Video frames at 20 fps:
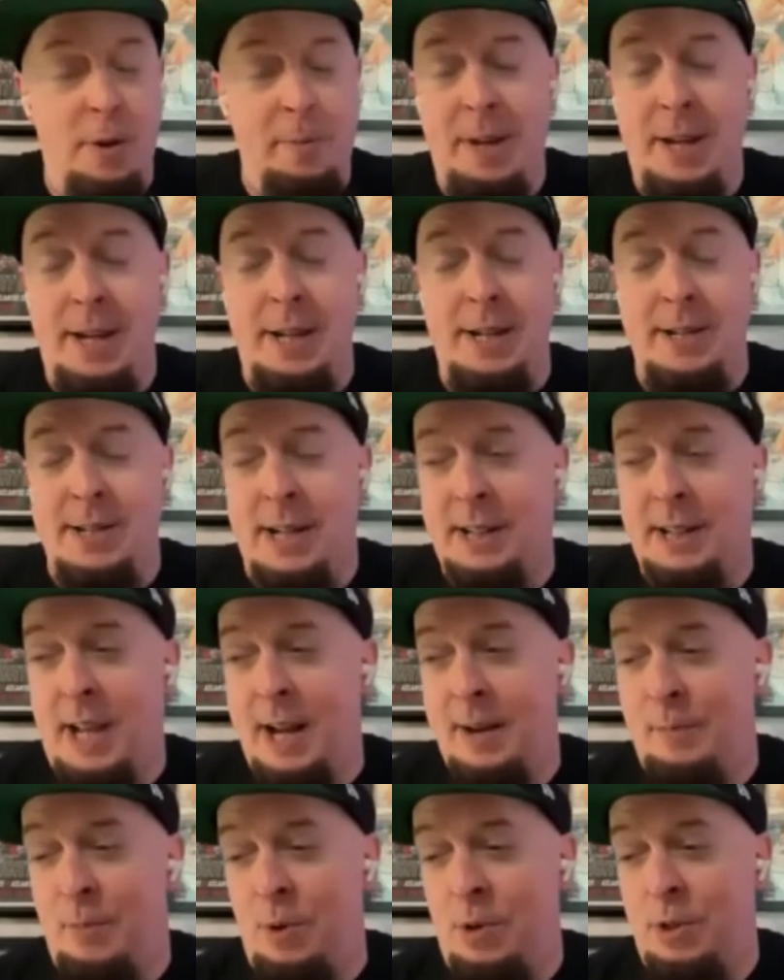all means, I'll
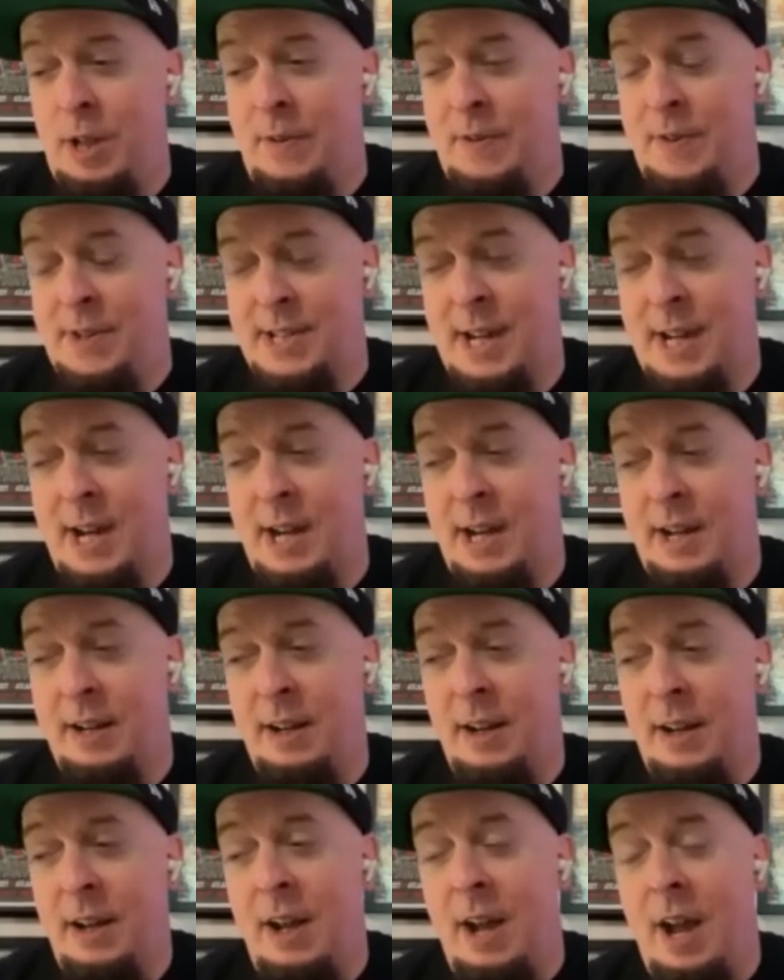get them all on the side.